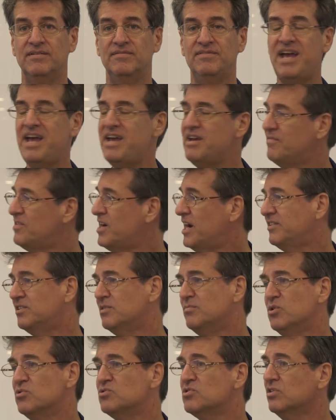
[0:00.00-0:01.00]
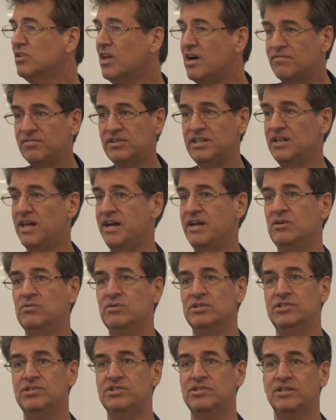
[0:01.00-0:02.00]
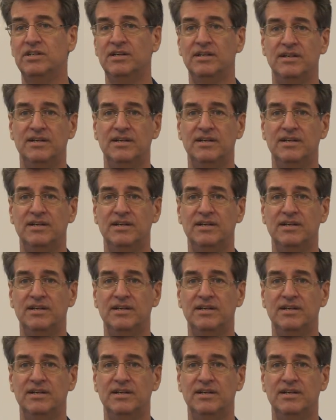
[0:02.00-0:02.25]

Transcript: They have got the most lovely language